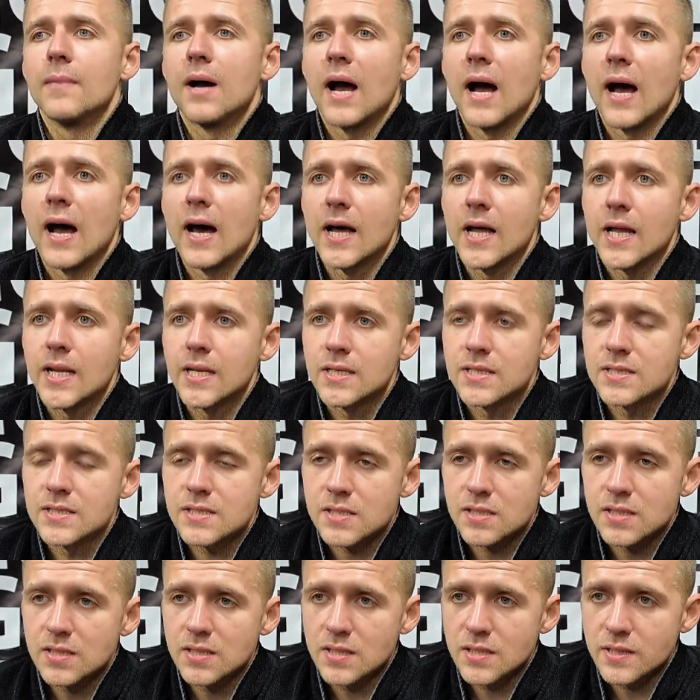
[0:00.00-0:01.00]
and
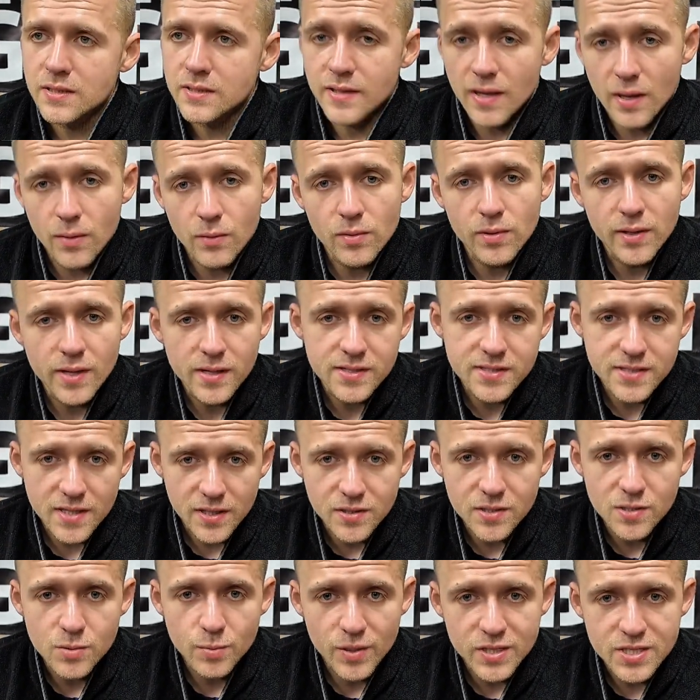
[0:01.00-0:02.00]
that will then
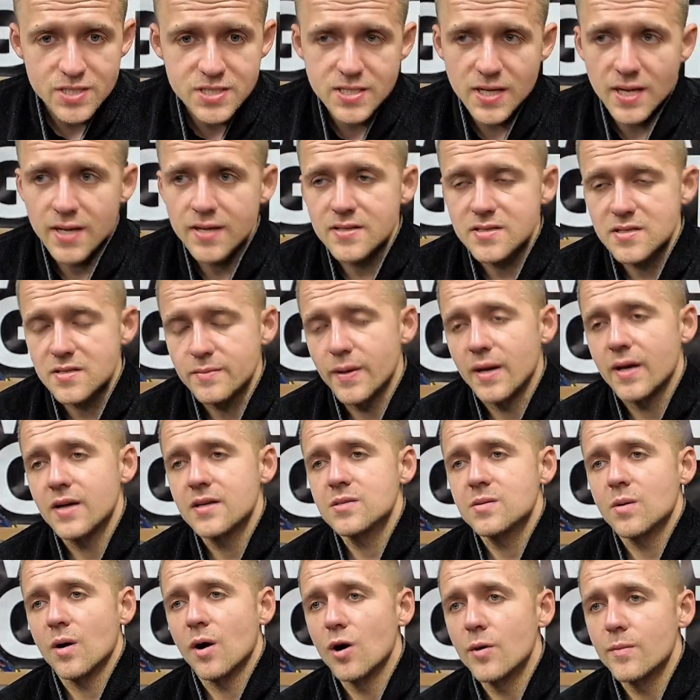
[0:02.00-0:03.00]
tell you which size to buy.
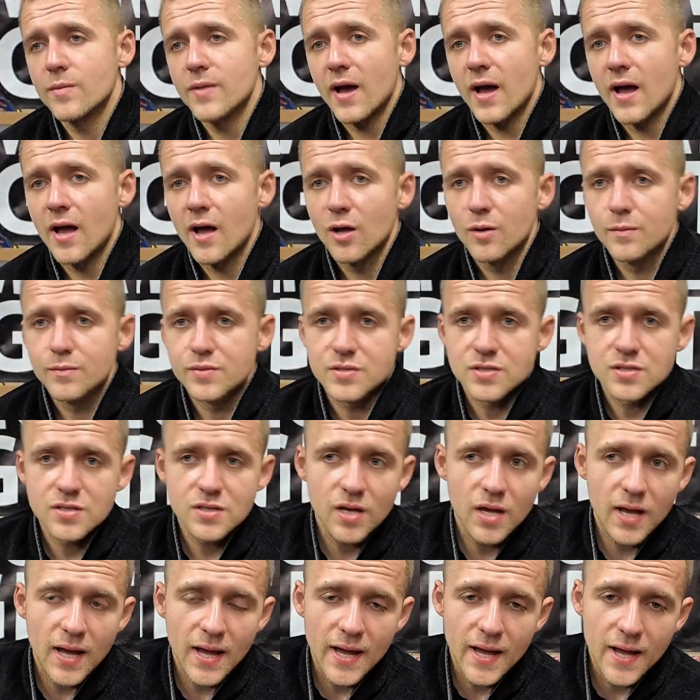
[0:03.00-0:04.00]
So I hope that helps.
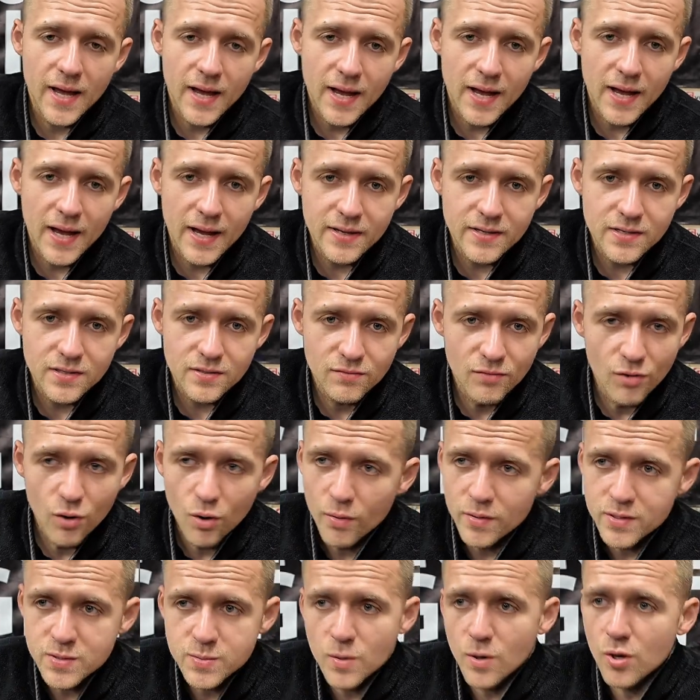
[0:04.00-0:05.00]
You're
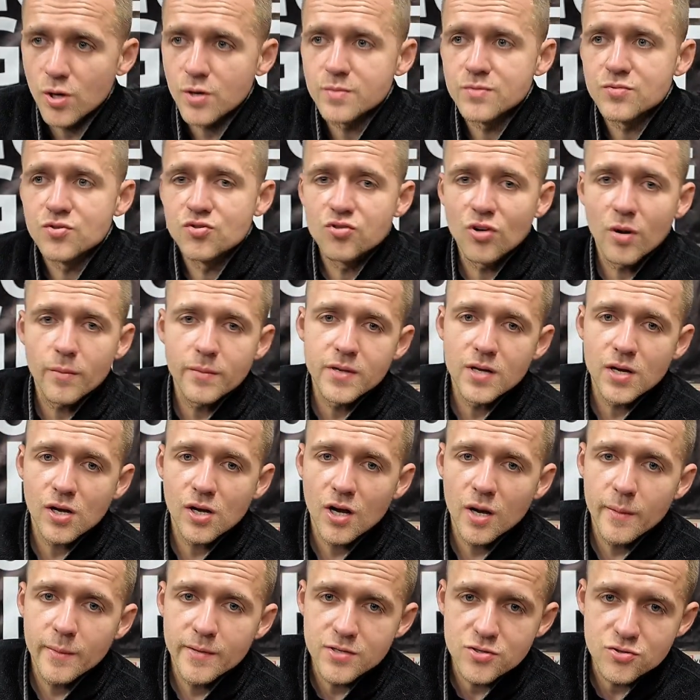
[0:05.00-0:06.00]
always welcome to drop me a
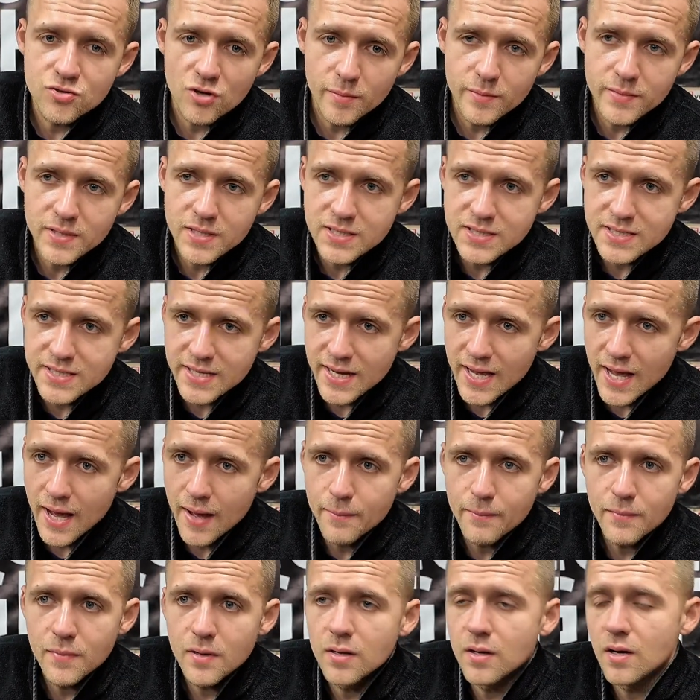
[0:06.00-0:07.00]
comment, drop me a
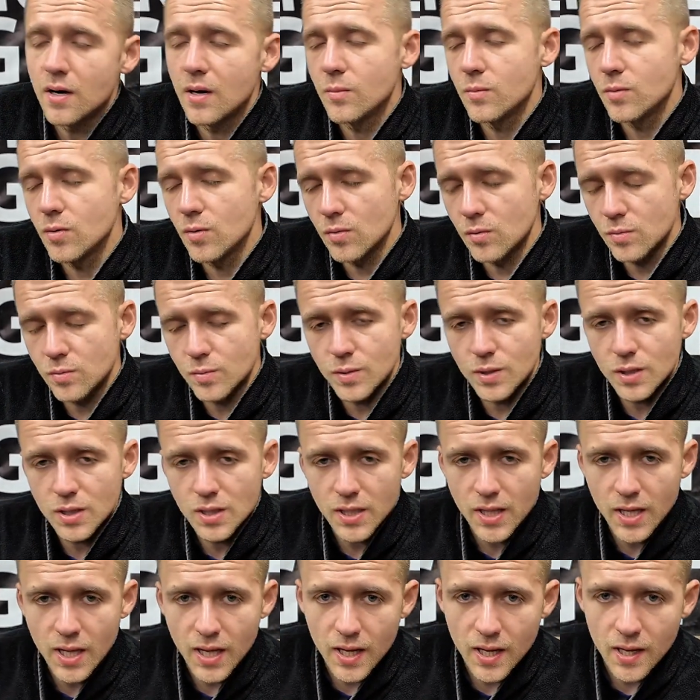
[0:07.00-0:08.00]
DM, and
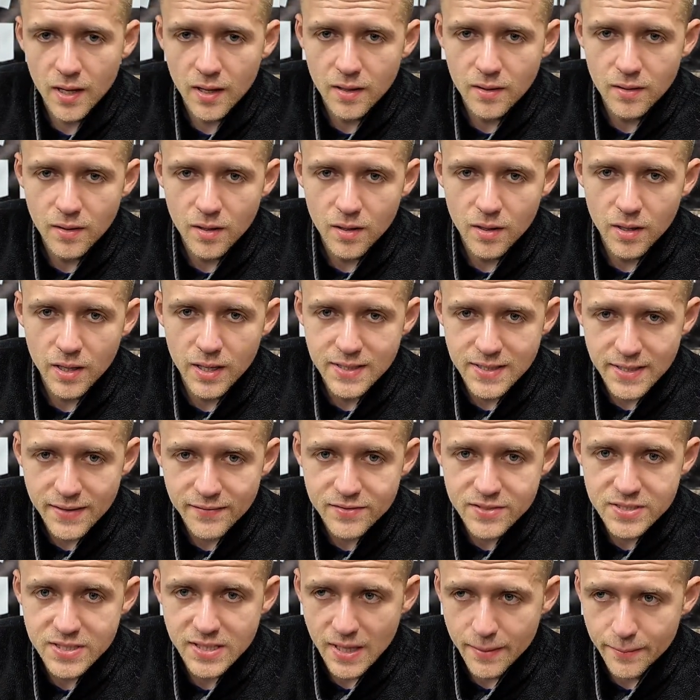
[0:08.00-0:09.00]
we'll
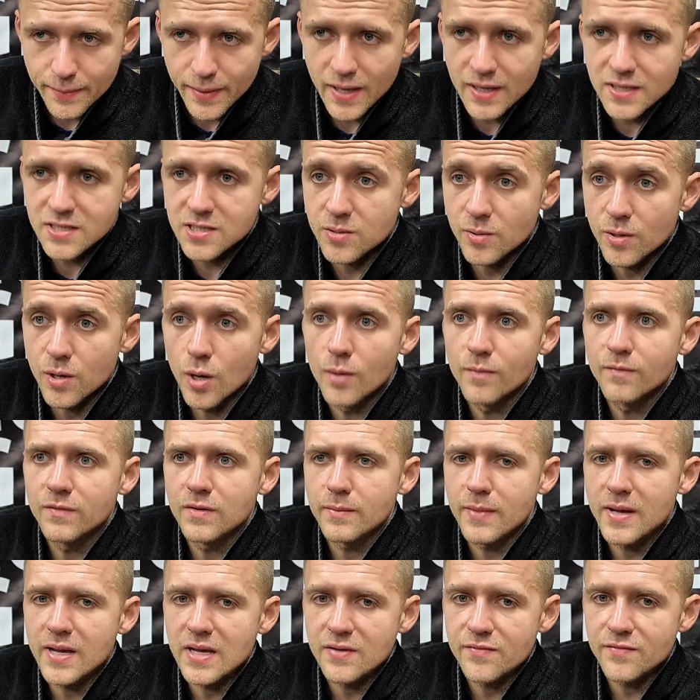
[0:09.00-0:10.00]
endeavour to get back to you and
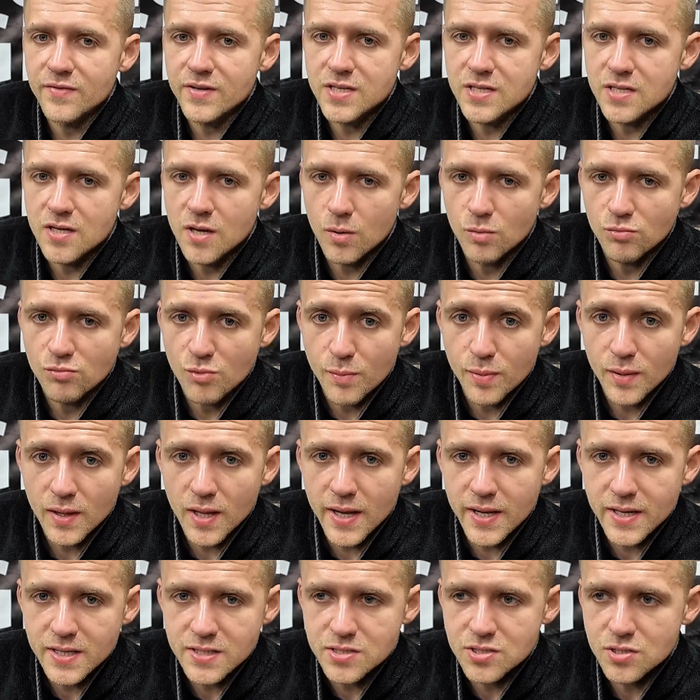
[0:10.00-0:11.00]
hopefully make a video
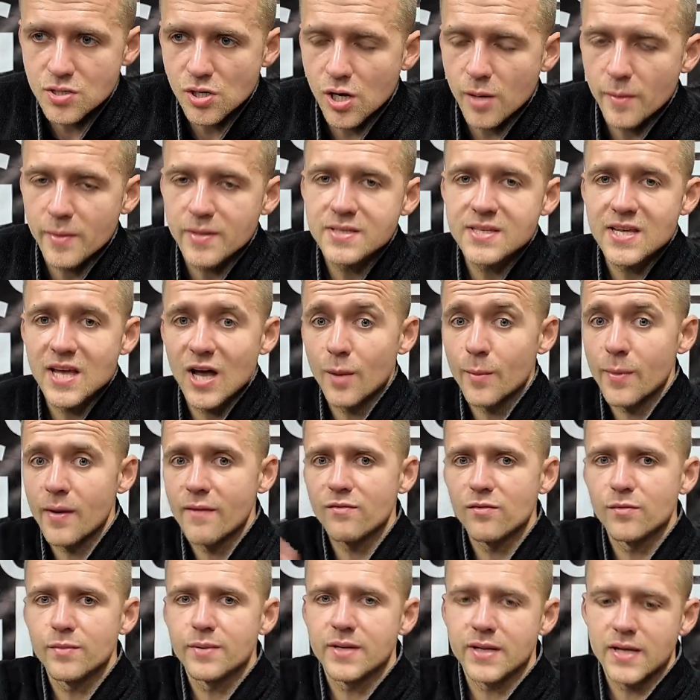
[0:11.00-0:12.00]
replying to your comment to help
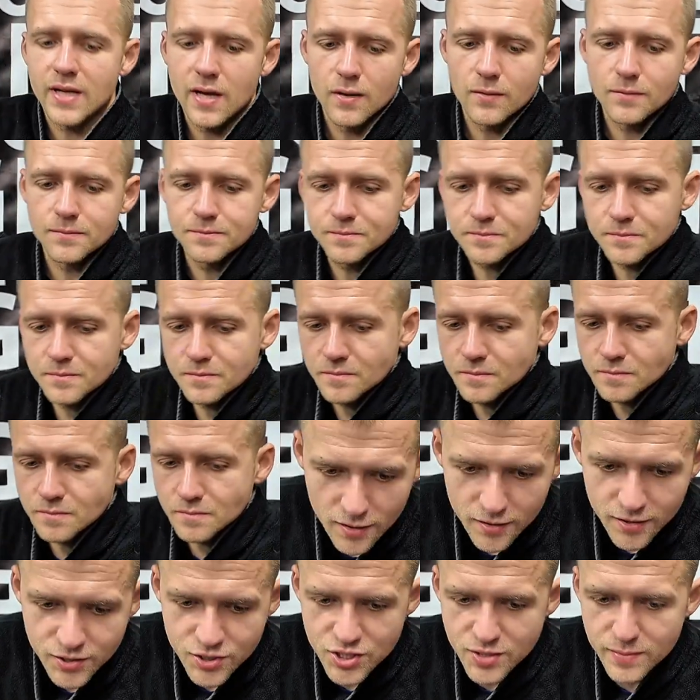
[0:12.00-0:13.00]
everybody out.
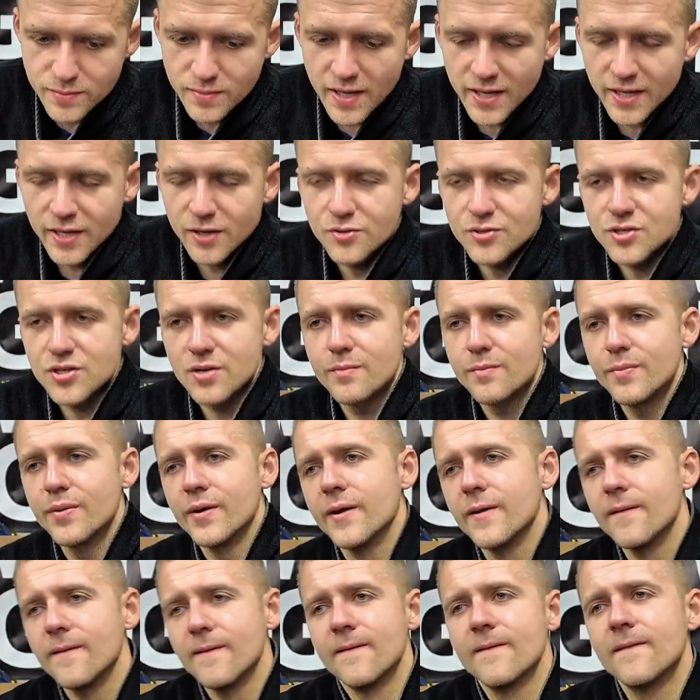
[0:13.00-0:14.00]
The GymLeo
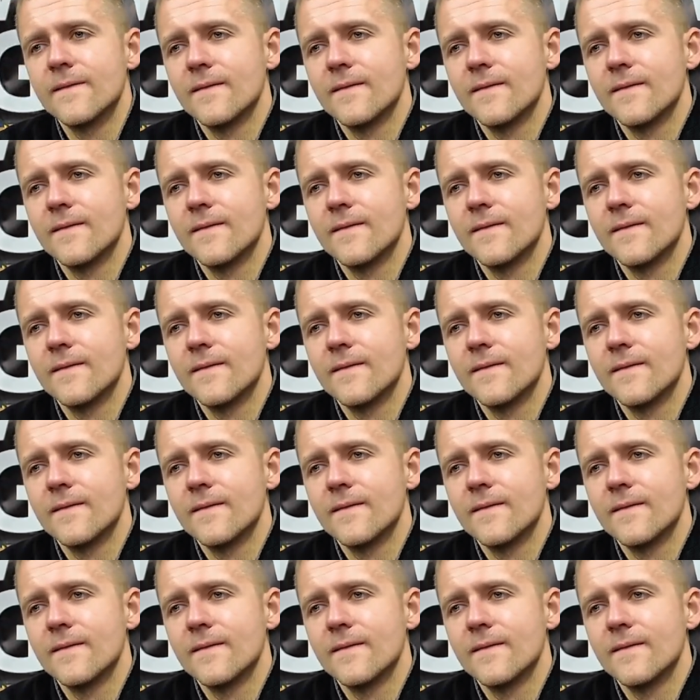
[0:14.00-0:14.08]
GymPin.